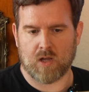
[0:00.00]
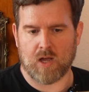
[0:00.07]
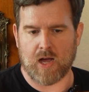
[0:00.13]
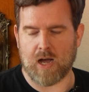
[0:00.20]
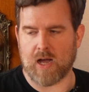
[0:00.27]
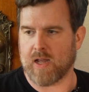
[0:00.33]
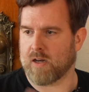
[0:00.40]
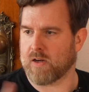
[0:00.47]

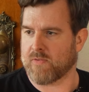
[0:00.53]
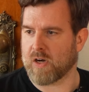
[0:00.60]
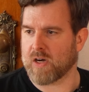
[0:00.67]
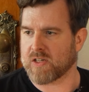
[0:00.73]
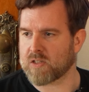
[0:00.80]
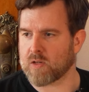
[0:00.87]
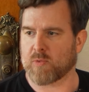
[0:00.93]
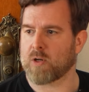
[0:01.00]
in a
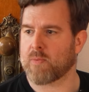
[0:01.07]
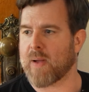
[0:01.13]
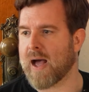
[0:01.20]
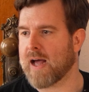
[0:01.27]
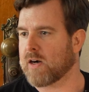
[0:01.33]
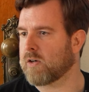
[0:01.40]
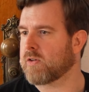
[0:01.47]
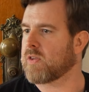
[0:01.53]
very similar
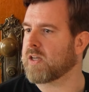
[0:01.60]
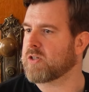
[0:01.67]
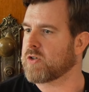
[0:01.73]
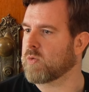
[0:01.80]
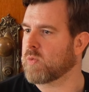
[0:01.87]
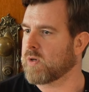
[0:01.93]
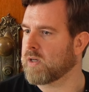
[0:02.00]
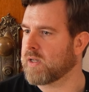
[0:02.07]
pattern that
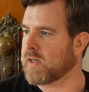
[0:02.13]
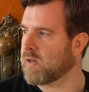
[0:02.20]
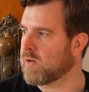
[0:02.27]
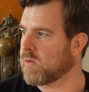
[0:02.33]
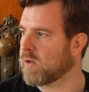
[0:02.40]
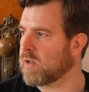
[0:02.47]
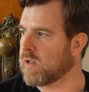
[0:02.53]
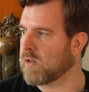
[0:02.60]
you would
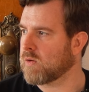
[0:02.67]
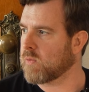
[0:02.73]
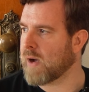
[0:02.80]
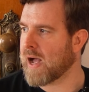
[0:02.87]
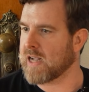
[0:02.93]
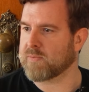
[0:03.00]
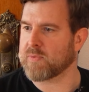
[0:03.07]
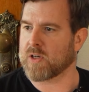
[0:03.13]
in
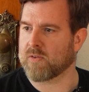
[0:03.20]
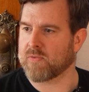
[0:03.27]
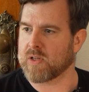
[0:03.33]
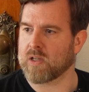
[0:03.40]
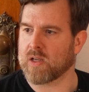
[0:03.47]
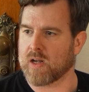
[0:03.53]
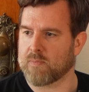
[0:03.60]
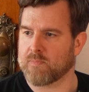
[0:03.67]
Wagmi or
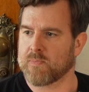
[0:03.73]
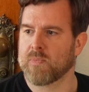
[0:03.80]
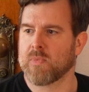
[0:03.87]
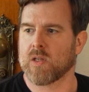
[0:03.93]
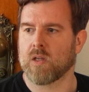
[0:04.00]
VM